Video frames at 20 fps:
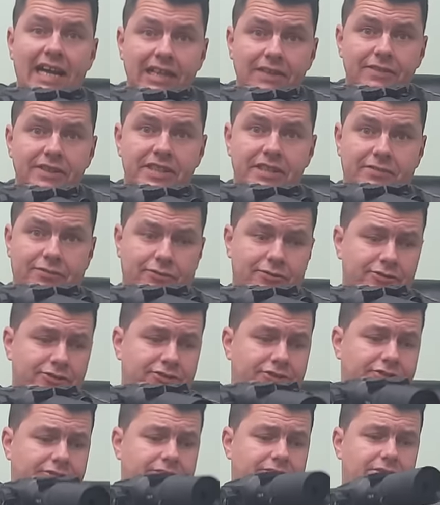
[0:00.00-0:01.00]
of a
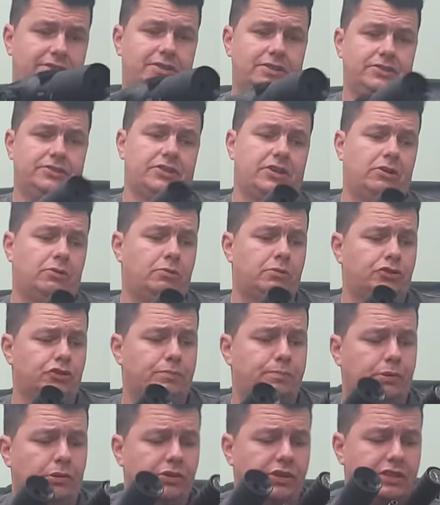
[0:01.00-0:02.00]
difference. So we'll just
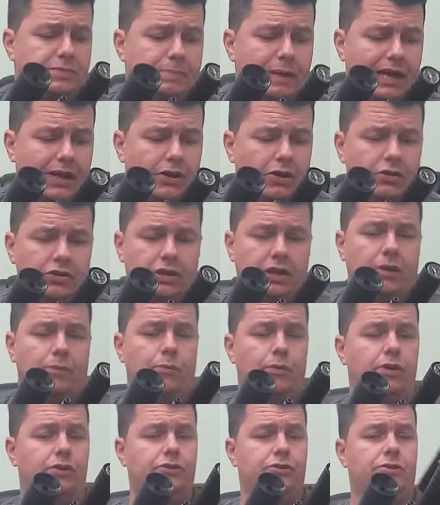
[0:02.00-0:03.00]
put this back on and we'll
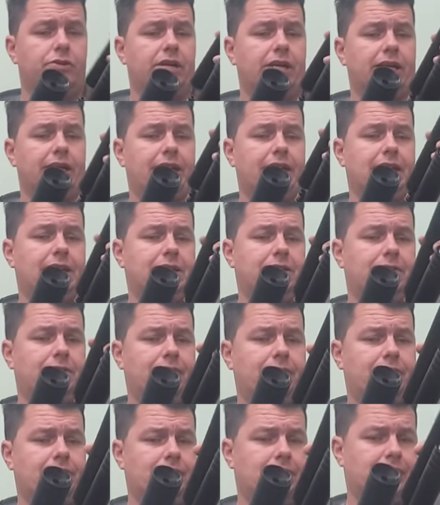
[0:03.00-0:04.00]
do that again.
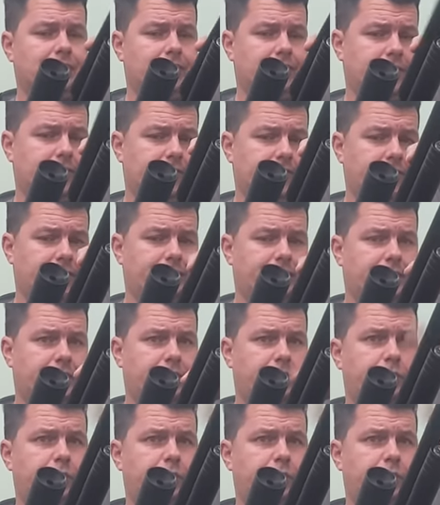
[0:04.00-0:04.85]
So we